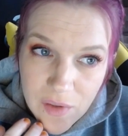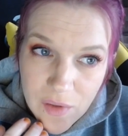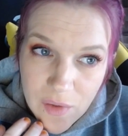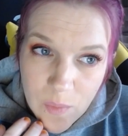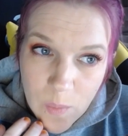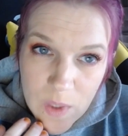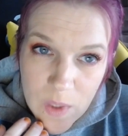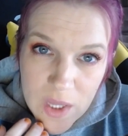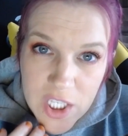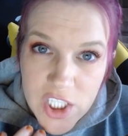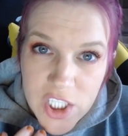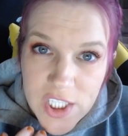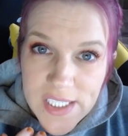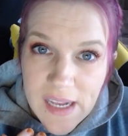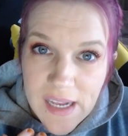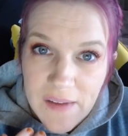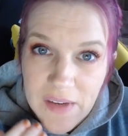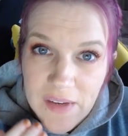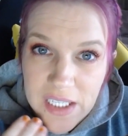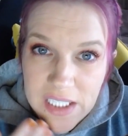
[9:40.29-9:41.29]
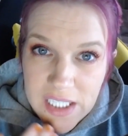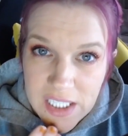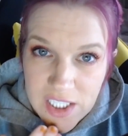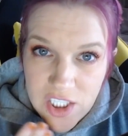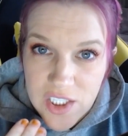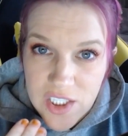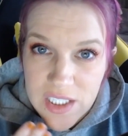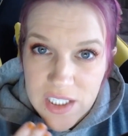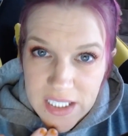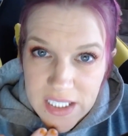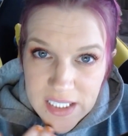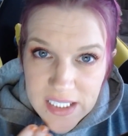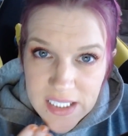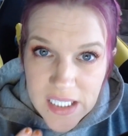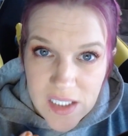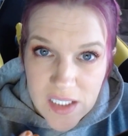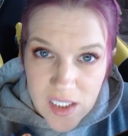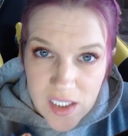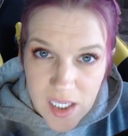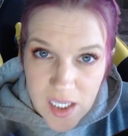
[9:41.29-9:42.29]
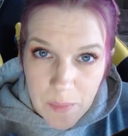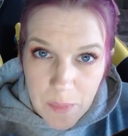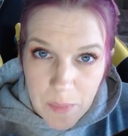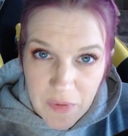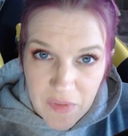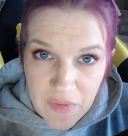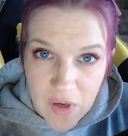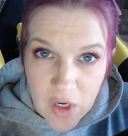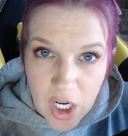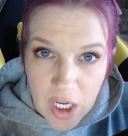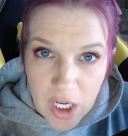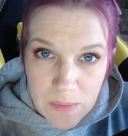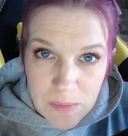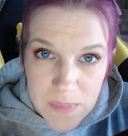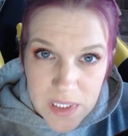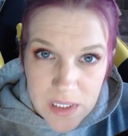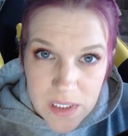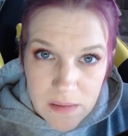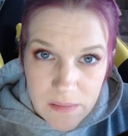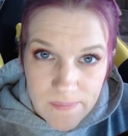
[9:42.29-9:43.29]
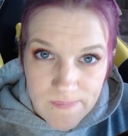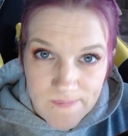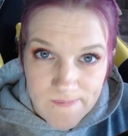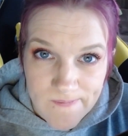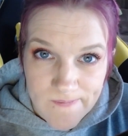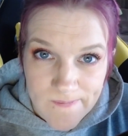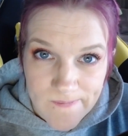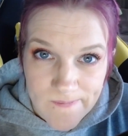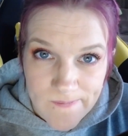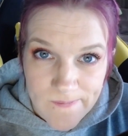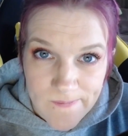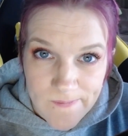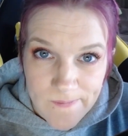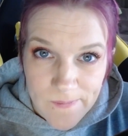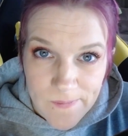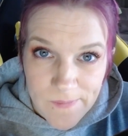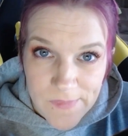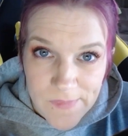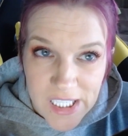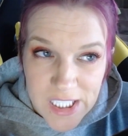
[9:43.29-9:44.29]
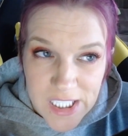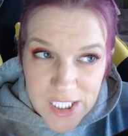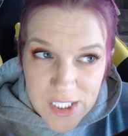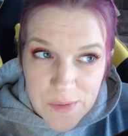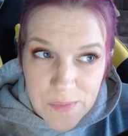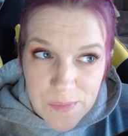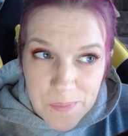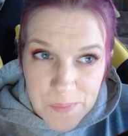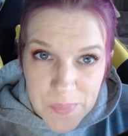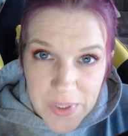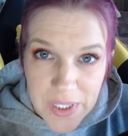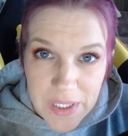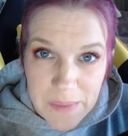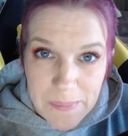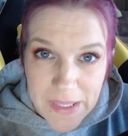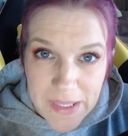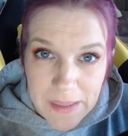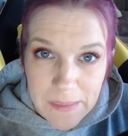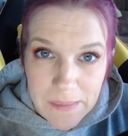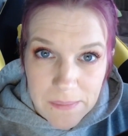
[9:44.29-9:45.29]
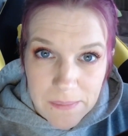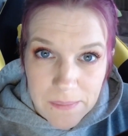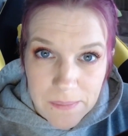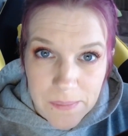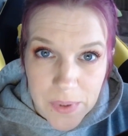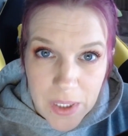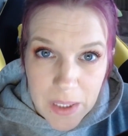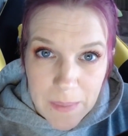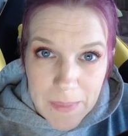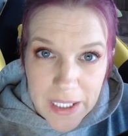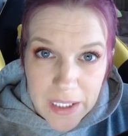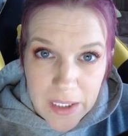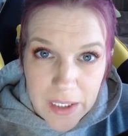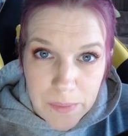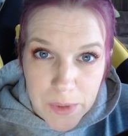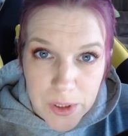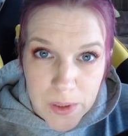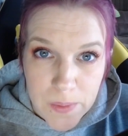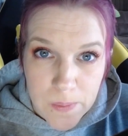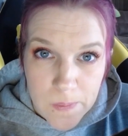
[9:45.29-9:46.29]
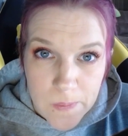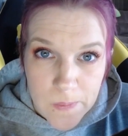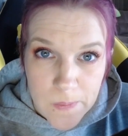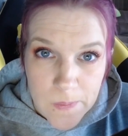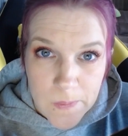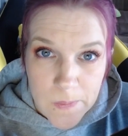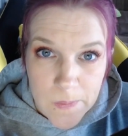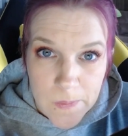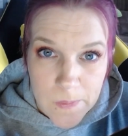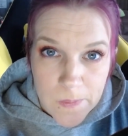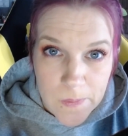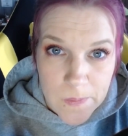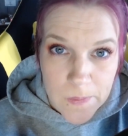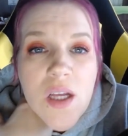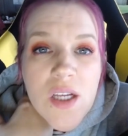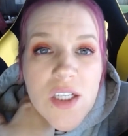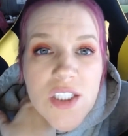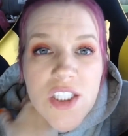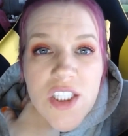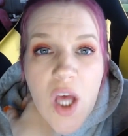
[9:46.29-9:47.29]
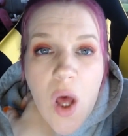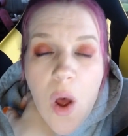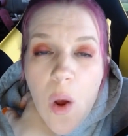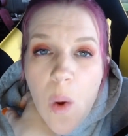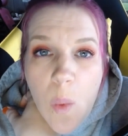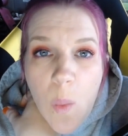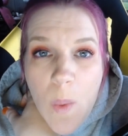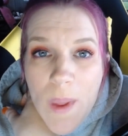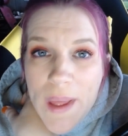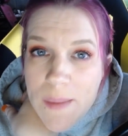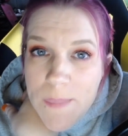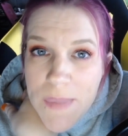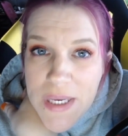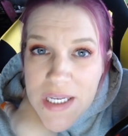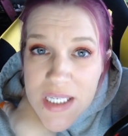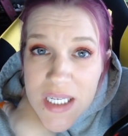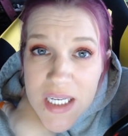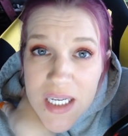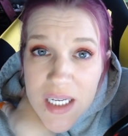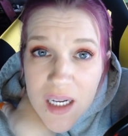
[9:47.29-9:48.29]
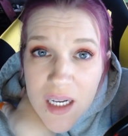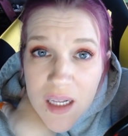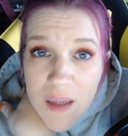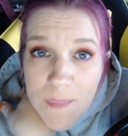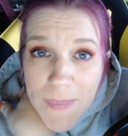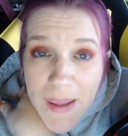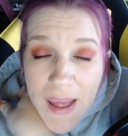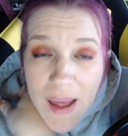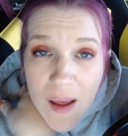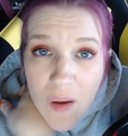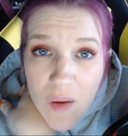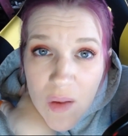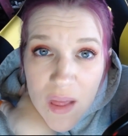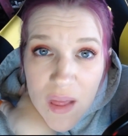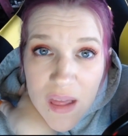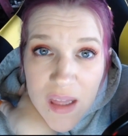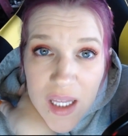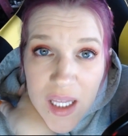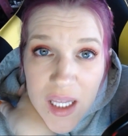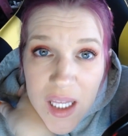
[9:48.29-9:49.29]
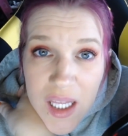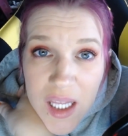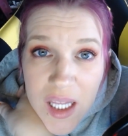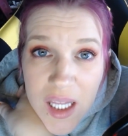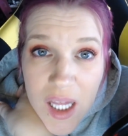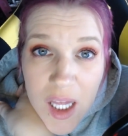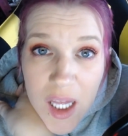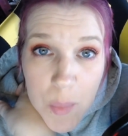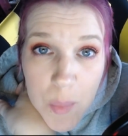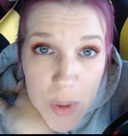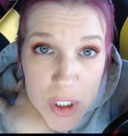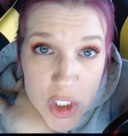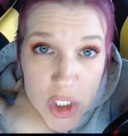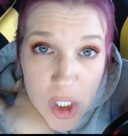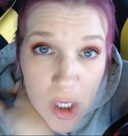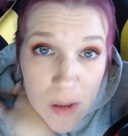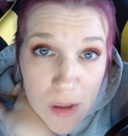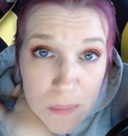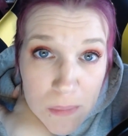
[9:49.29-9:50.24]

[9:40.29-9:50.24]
with just having a denture that sits on top of your gums. That's a pretty big number. So what can be done about the upper jaw?